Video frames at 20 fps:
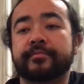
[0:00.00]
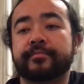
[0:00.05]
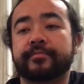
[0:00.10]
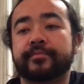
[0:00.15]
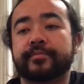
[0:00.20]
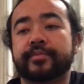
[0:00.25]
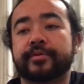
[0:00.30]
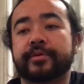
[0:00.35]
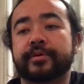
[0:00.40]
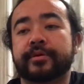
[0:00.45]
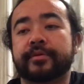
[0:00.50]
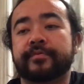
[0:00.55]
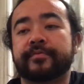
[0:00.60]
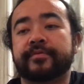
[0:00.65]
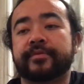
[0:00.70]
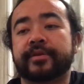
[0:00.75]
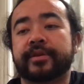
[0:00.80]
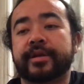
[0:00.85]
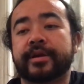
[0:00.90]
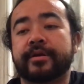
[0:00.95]
But
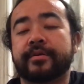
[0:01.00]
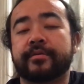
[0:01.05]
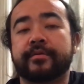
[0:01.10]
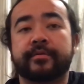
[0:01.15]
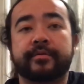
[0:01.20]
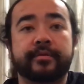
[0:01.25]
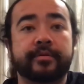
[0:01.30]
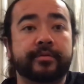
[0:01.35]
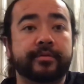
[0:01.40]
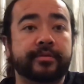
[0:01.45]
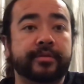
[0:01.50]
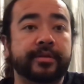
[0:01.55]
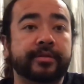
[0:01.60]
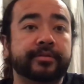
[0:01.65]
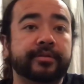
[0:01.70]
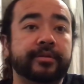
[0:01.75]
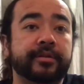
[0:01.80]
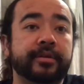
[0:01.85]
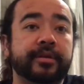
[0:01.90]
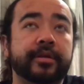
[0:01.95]
for now, things
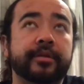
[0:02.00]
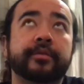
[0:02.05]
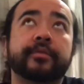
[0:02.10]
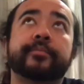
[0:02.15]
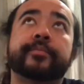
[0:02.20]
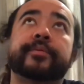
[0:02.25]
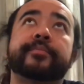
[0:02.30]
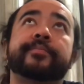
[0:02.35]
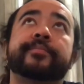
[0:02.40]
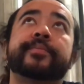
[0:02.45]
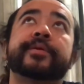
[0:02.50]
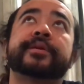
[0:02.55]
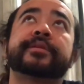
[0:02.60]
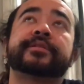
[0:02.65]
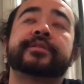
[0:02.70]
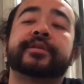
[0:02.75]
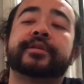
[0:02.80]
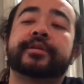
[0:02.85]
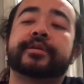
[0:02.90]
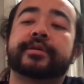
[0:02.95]
are going to get a little bit
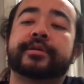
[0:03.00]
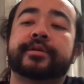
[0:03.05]
busy,